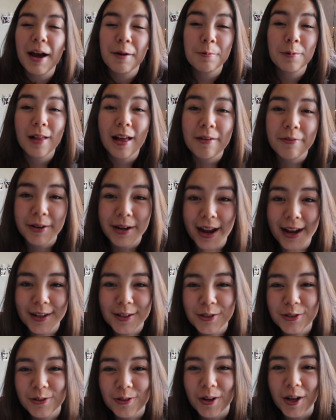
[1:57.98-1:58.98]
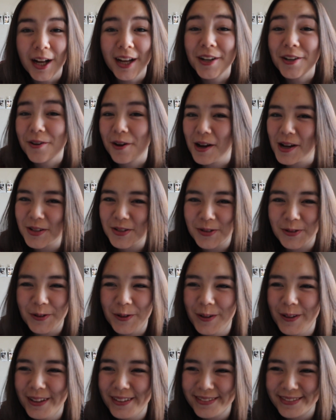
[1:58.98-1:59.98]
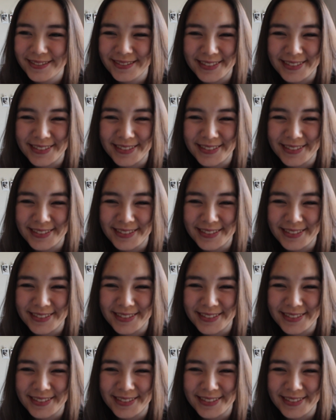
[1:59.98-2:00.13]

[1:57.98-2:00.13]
I will have an extra nostril.